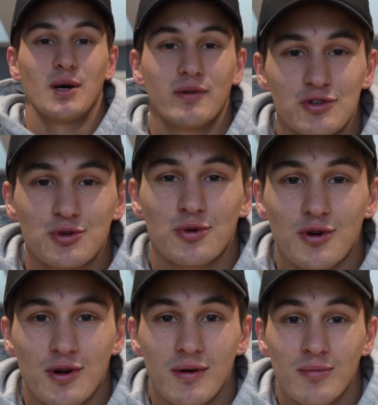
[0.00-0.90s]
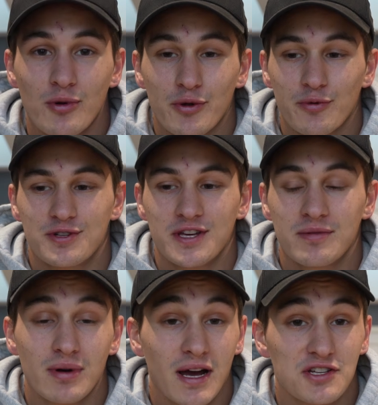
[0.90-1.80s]
of a shorter morning
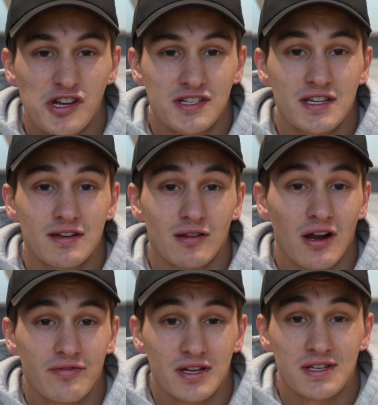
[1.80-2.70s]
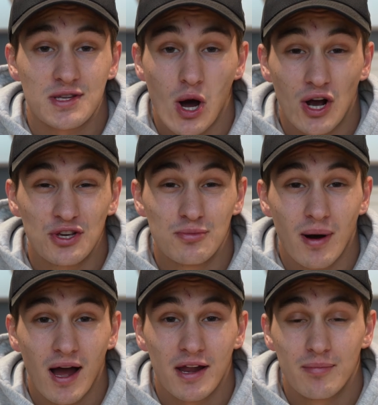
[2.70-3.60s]
routine, but as you can see, a lot of it is
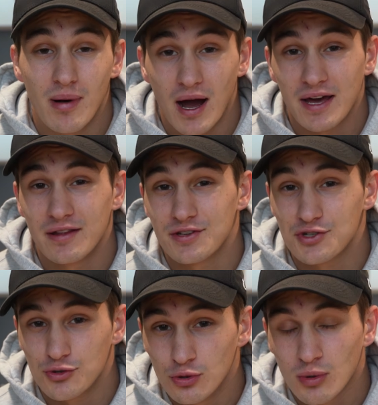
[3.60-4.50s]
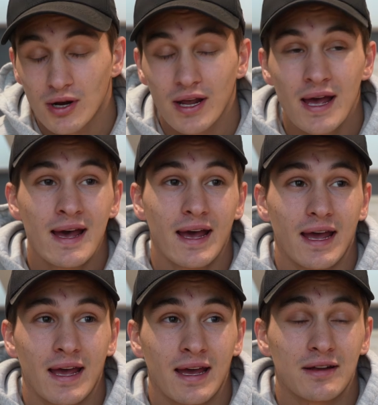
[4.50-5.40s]
occupied by the schoolwork.
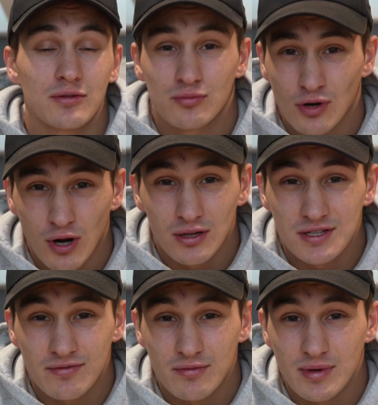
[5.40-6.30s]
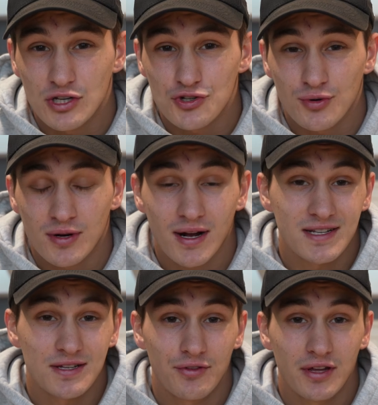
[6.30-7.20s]
And regardless of it being short, I
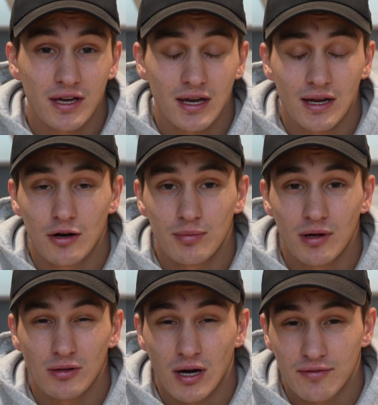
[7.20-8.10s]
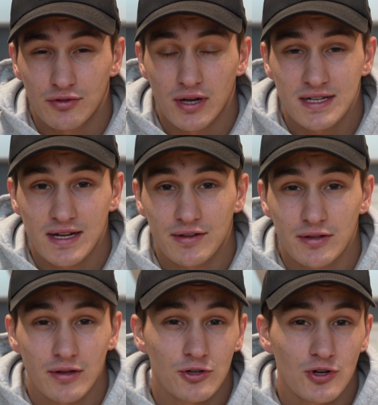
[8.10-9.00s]
still think it can help a lot of you guys out
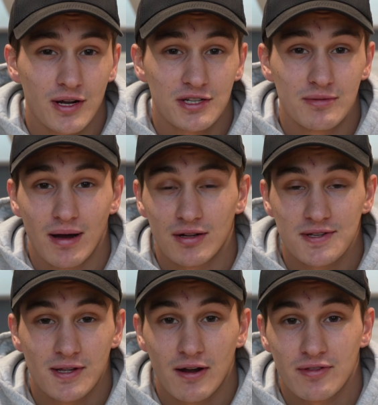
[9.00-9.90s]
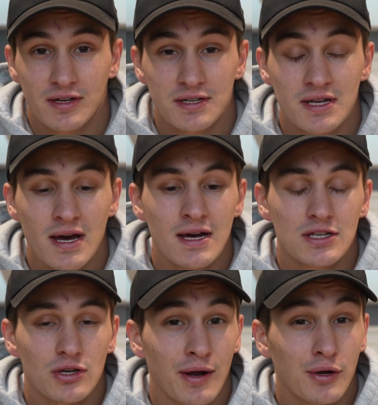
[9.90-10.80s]
there that are trying to balance a lot of things.
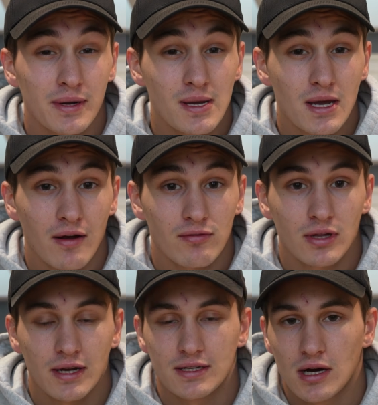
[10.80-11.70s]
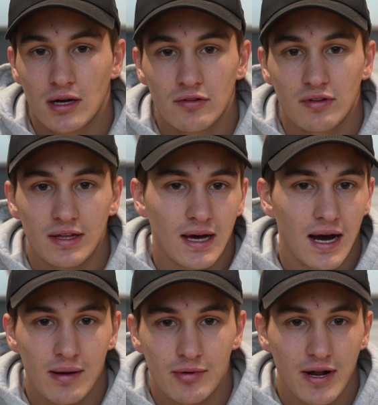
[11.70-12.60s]
So I know I didn't cover like a ton of like the
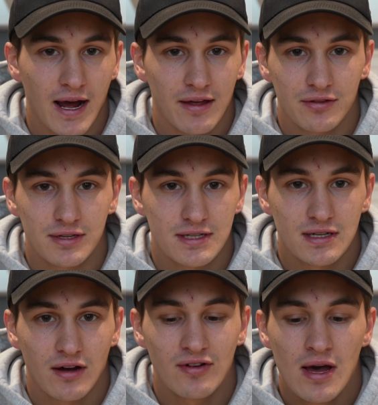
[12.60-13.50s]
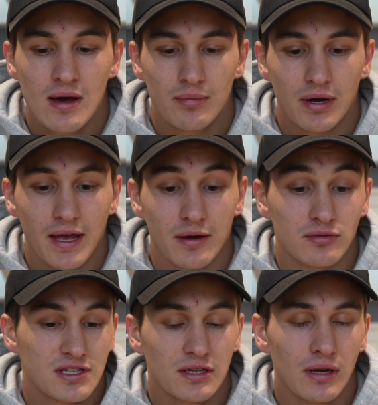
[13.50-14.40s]
hybrid athlete stuff, but it
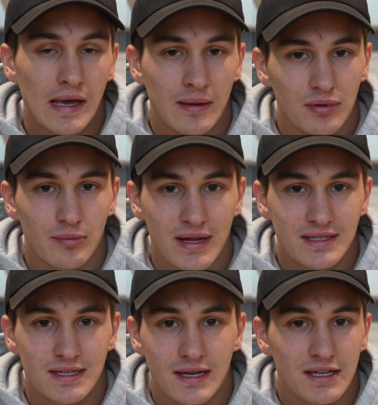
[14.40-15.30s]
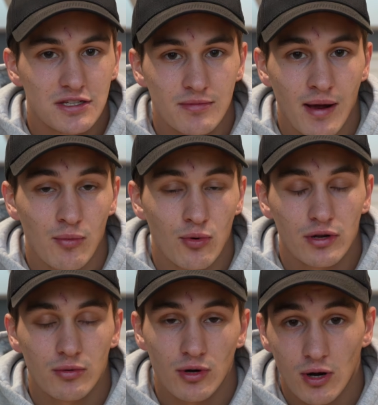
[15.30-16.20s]
was still implemented into my
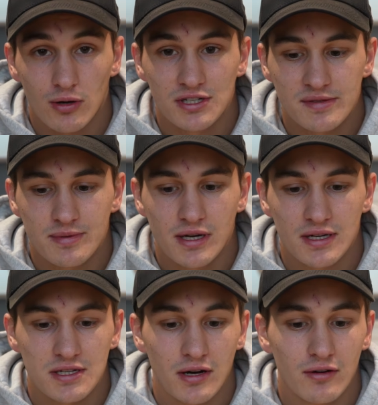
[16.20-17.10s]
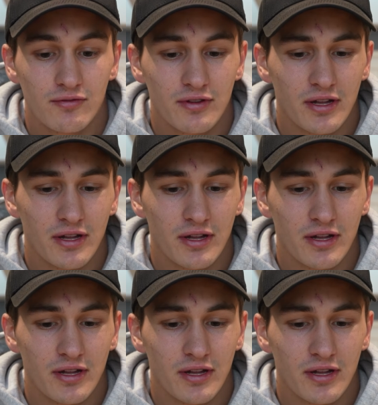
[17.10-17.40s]
morning regardless because of